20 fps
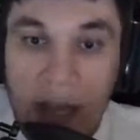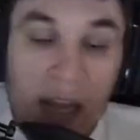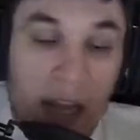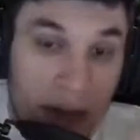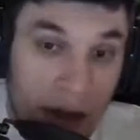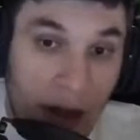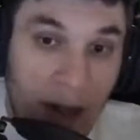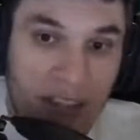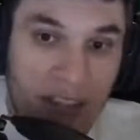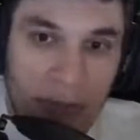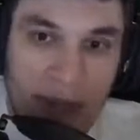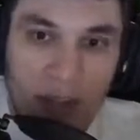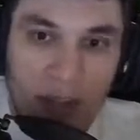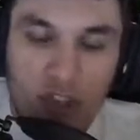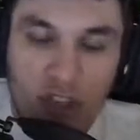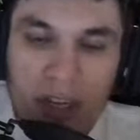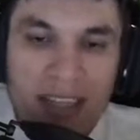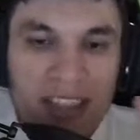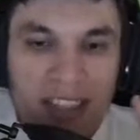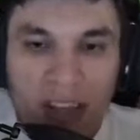Not to mention,
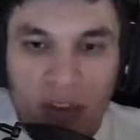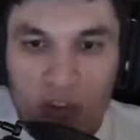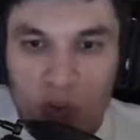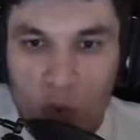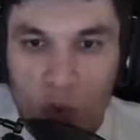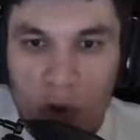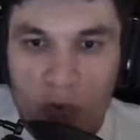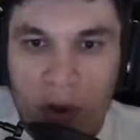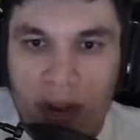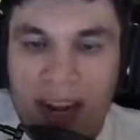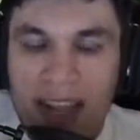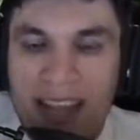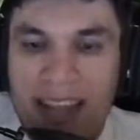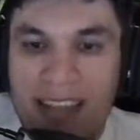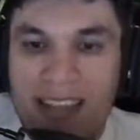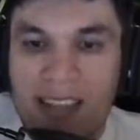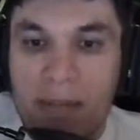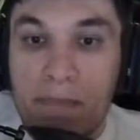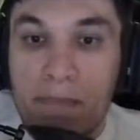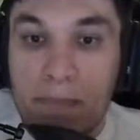it's not just one Reddit;
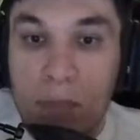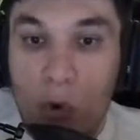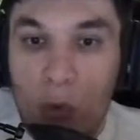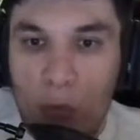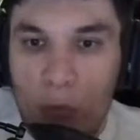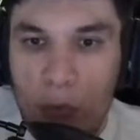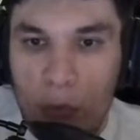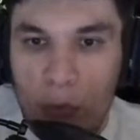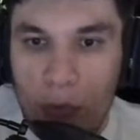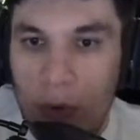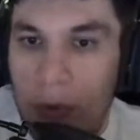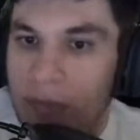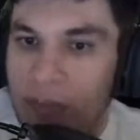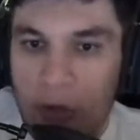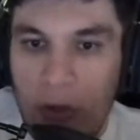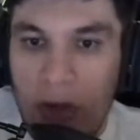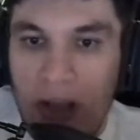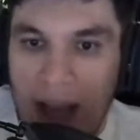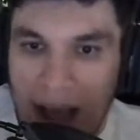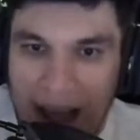it's multiple, dude. I'm telling
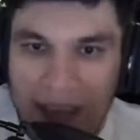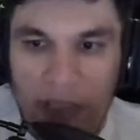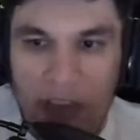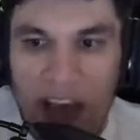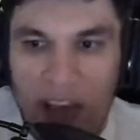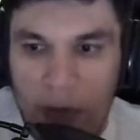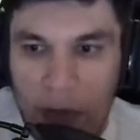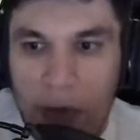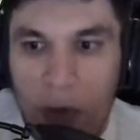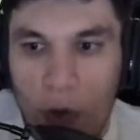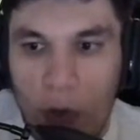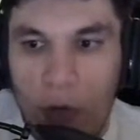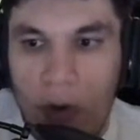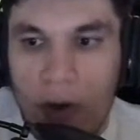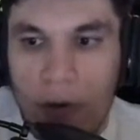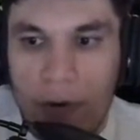you, I I, th- I think we hold the record.